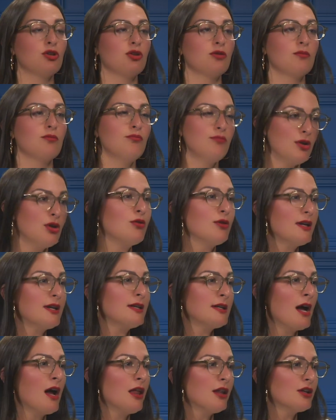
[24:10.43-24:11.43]
muted
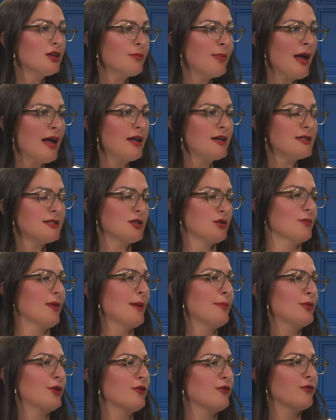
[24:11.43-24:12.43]
color palettes are my
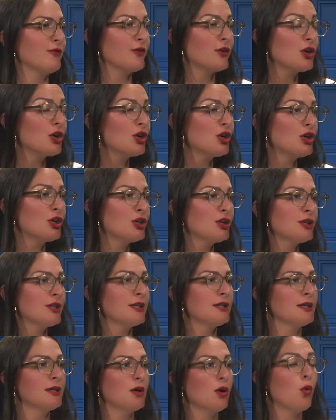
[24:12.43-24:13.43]
preferred
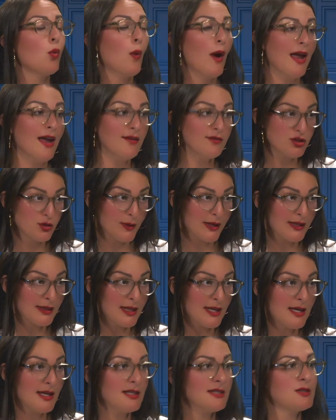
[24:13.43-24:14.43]
way of doing
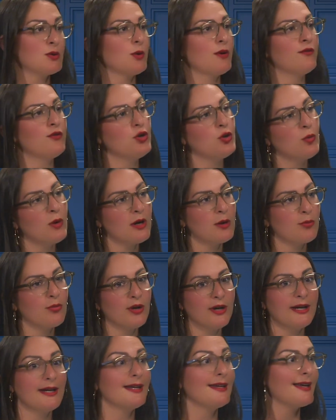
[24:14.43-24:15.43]
things. So if you want to
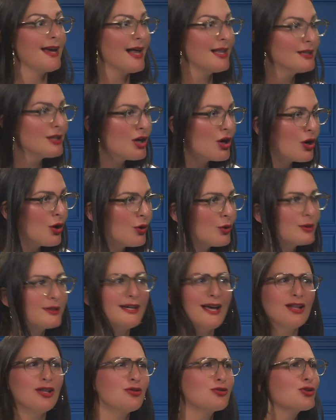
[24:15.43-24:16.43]
bring a yellow,
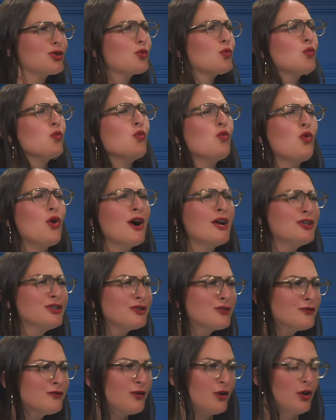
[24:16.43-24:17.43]
yellows are
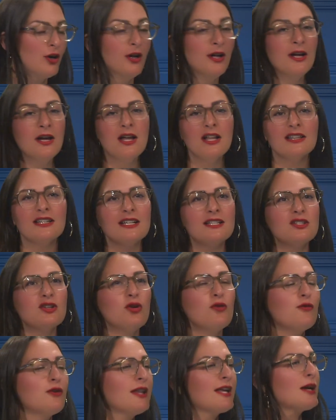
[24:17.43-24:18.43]
wonderful. Let's go
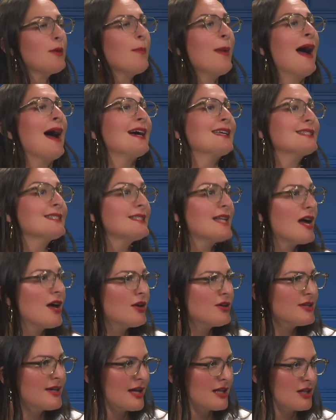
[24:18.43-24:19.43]
for like a pastel
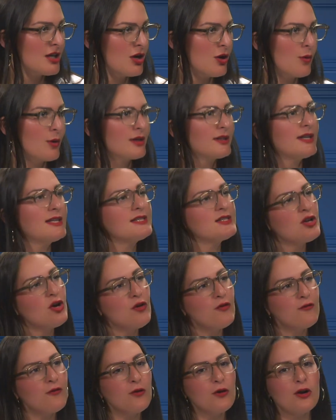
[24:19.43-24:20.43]
yellow, or let's go
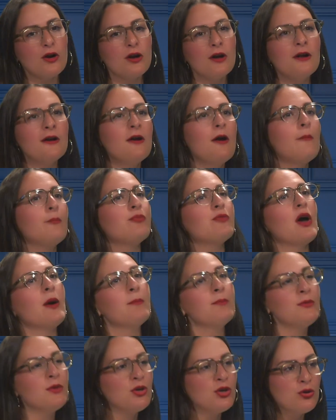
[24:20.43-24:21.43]
for a
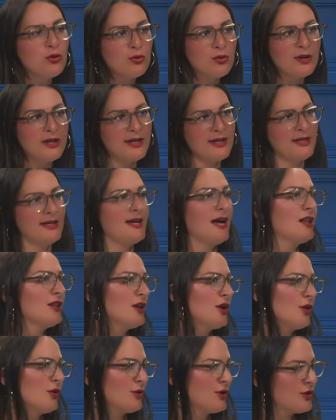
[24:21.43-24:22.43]
muted
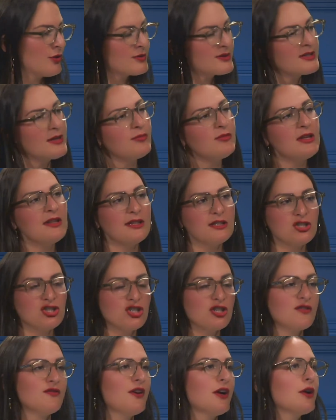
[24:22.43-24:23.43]
yellow, you know, something that's
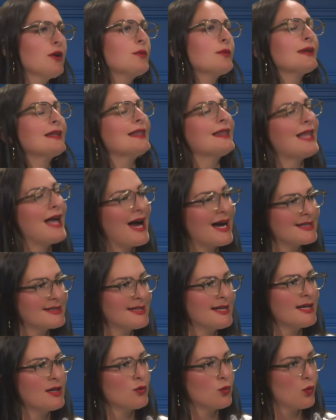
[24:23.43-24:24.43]
just very
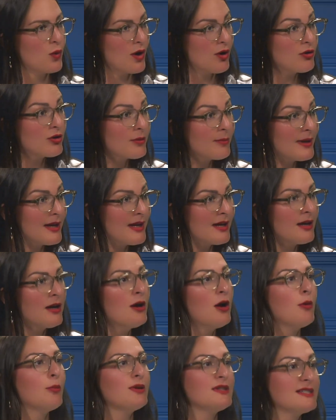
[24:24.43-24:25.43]
relaxing and welcoming,
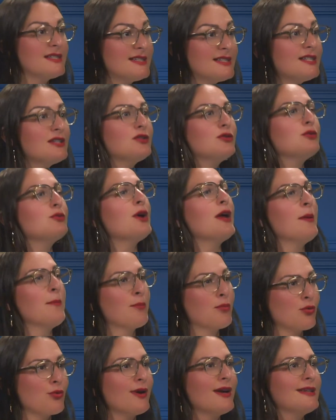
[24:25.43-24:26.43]
but still
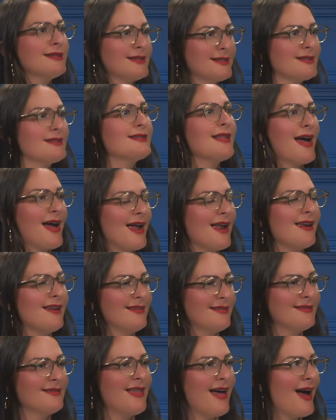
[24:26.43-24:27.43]
embraces
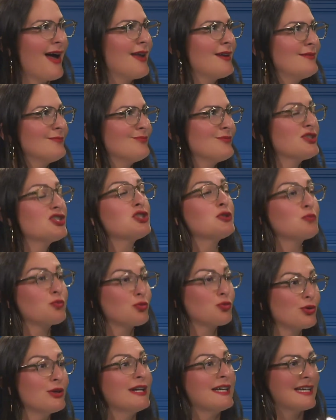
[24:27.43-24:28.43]
that
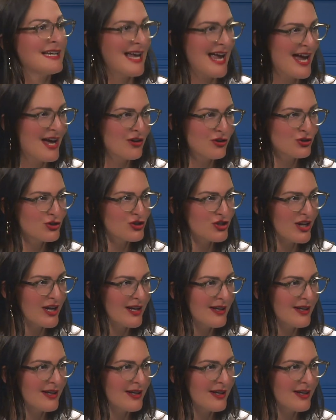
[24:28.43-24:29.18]
spring energy.